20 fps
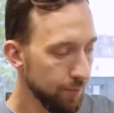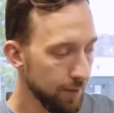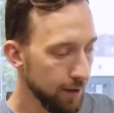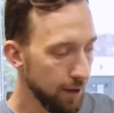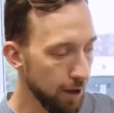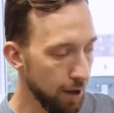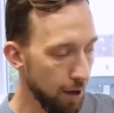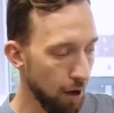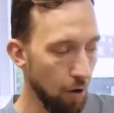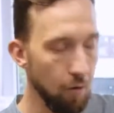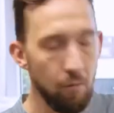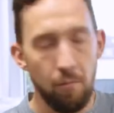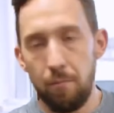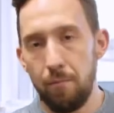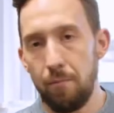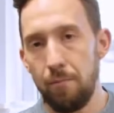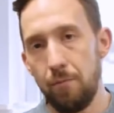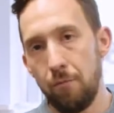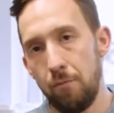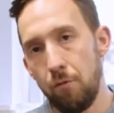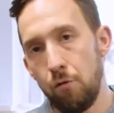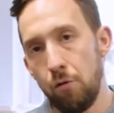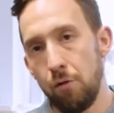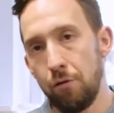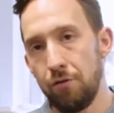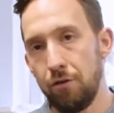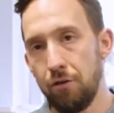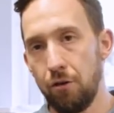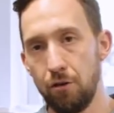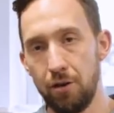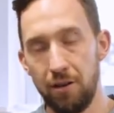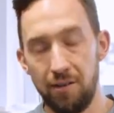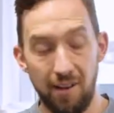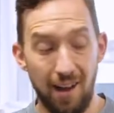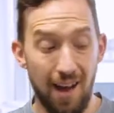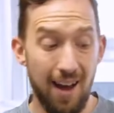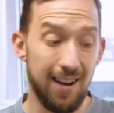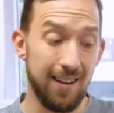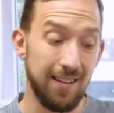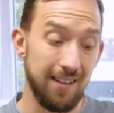you know, ruins your
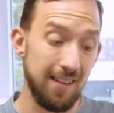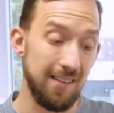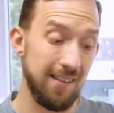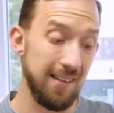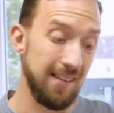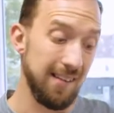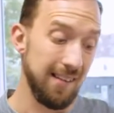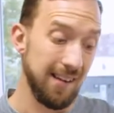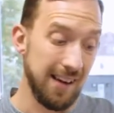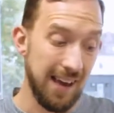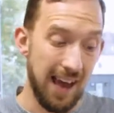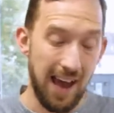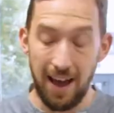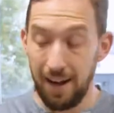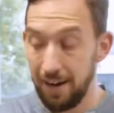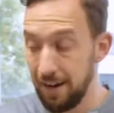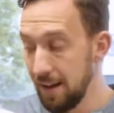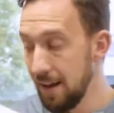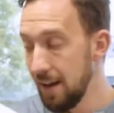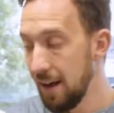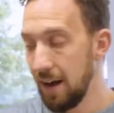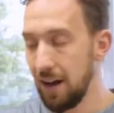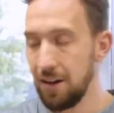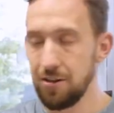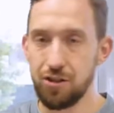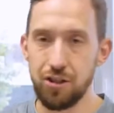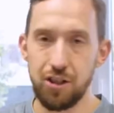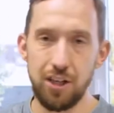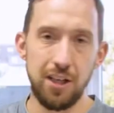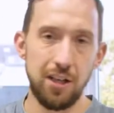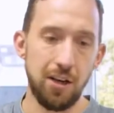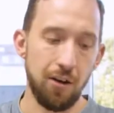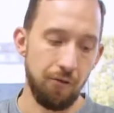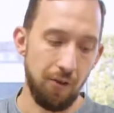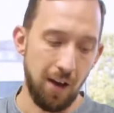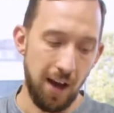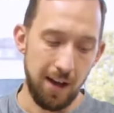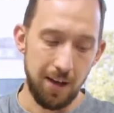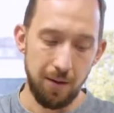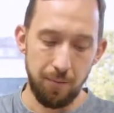design, and this is again a sheet of
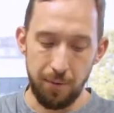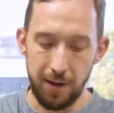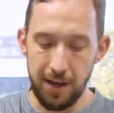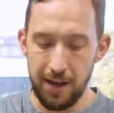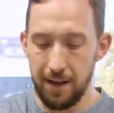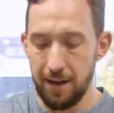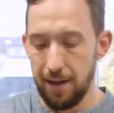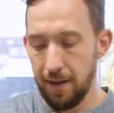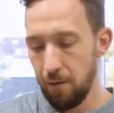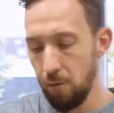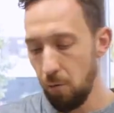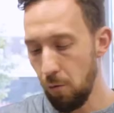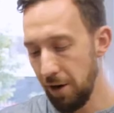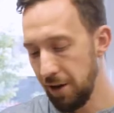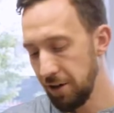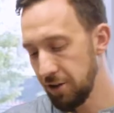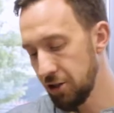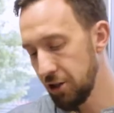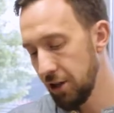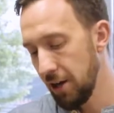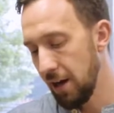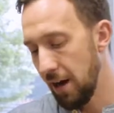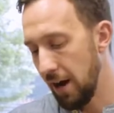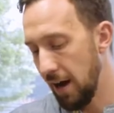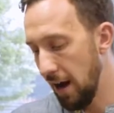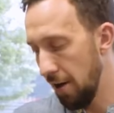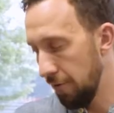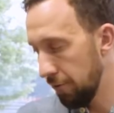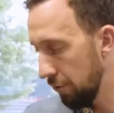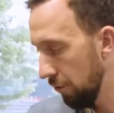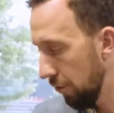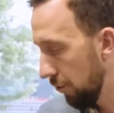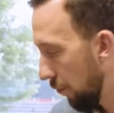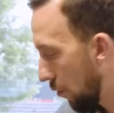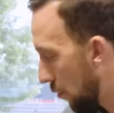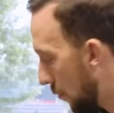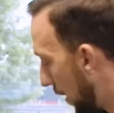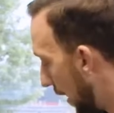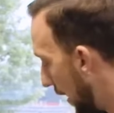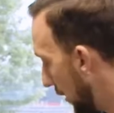A and B which I have to throw
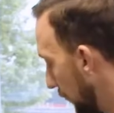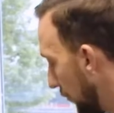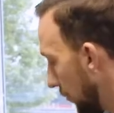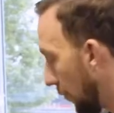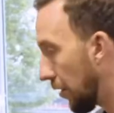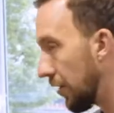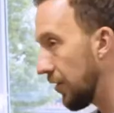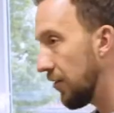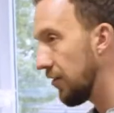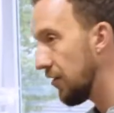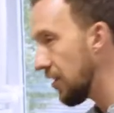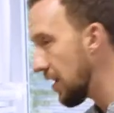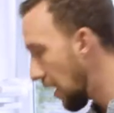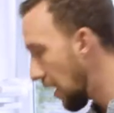away. If you want to see